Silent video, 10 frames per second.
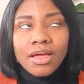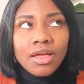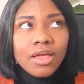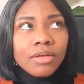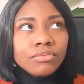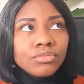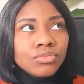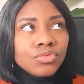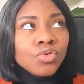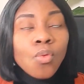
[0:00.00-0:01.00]

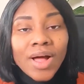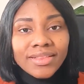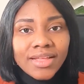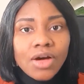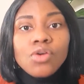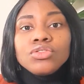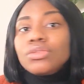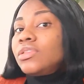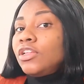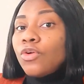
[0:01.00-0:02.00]
Rwanda
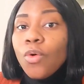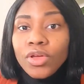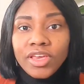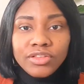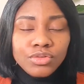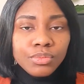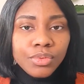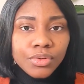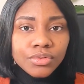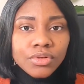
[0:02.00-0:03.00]
also need okay to
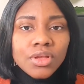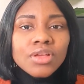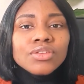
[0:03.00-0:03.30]
board.